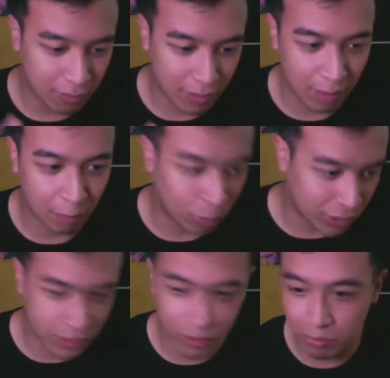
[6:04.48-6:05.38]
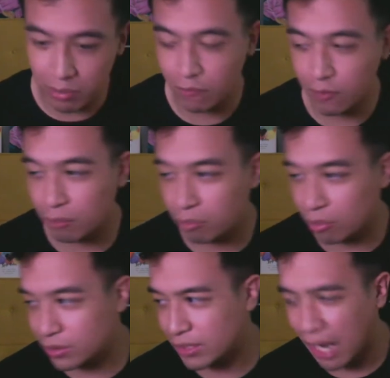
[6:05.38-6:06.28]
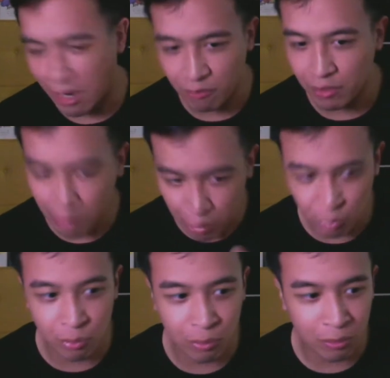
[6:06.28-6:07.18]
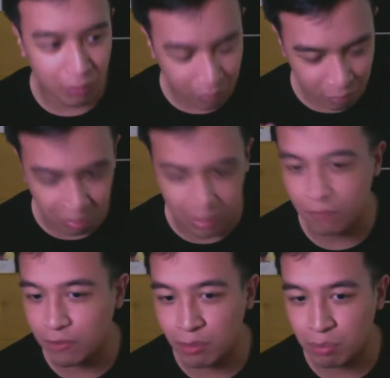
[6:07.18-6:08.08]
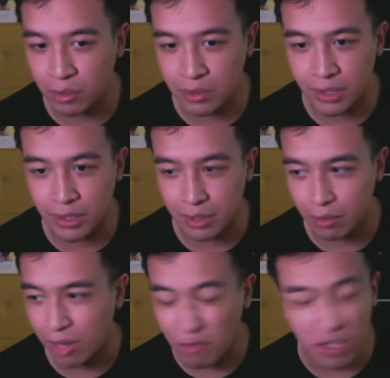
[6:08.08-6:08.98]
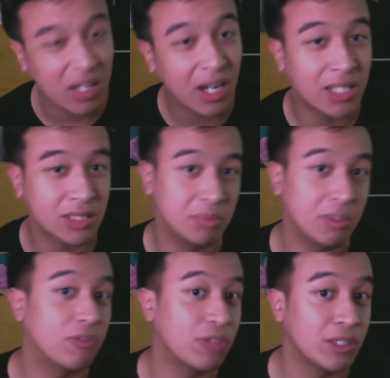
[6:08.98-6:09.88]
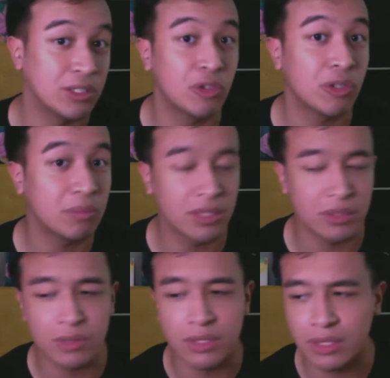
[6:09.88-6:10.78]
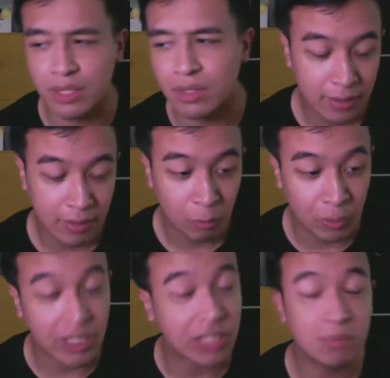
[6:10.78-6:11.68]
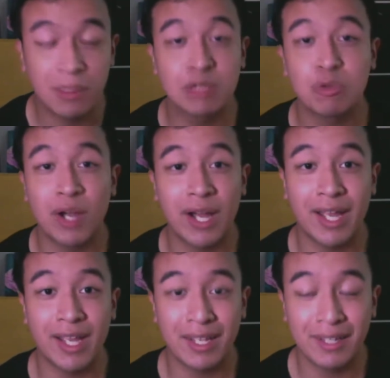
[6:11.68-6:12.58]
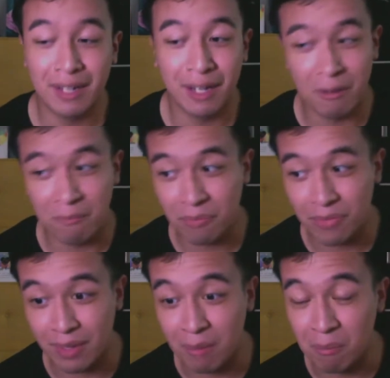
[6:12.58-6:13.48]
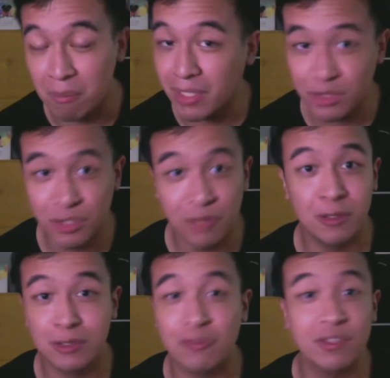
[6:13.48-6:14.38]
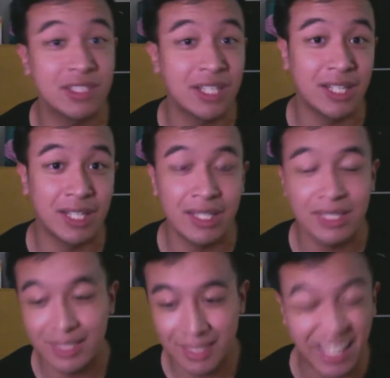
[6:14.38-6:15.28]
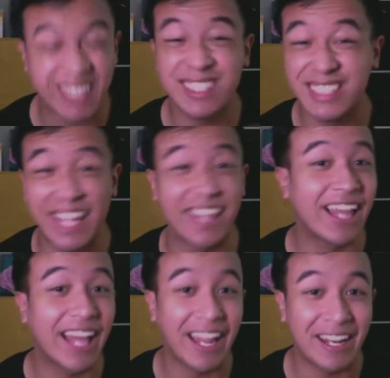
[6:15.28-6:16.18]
Wazif believed in the project, every crew believed in the project, every cast believed in the script as well, which explains why the mixed reviews of Kitani, let's say that,